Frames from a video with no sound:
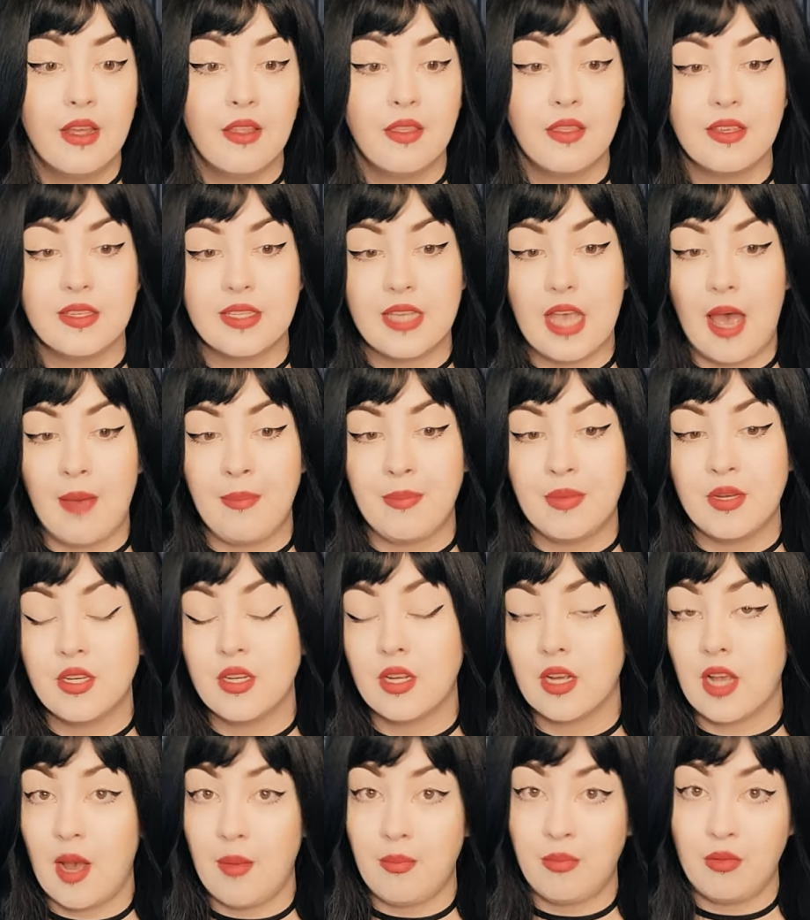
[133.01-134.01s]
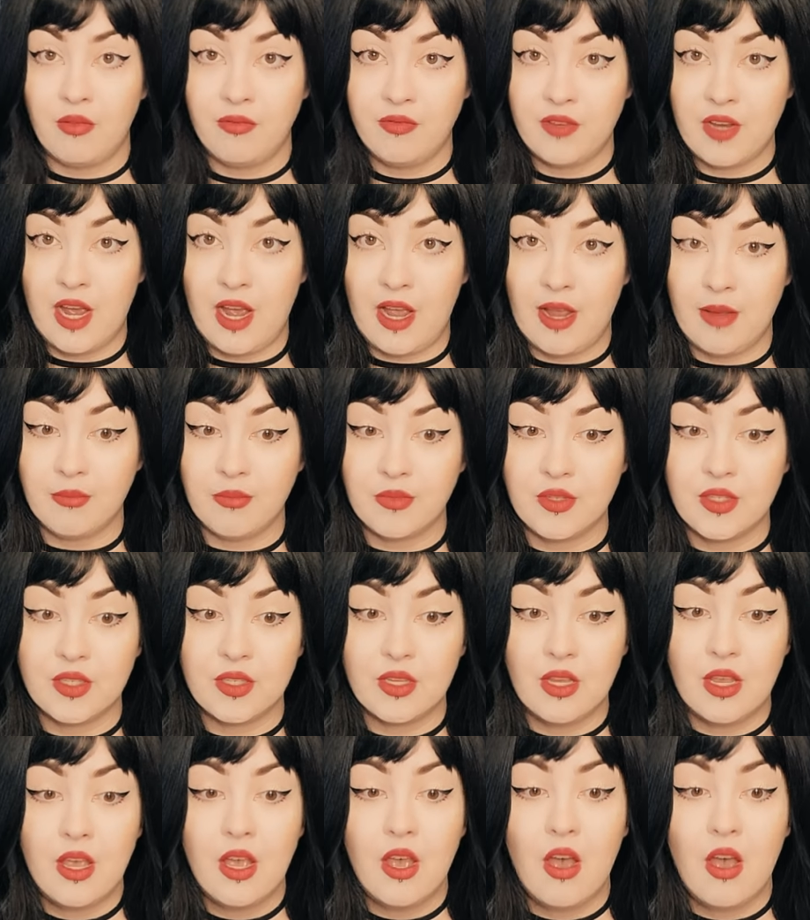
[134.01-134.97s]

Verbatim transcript: This happened a couple of times.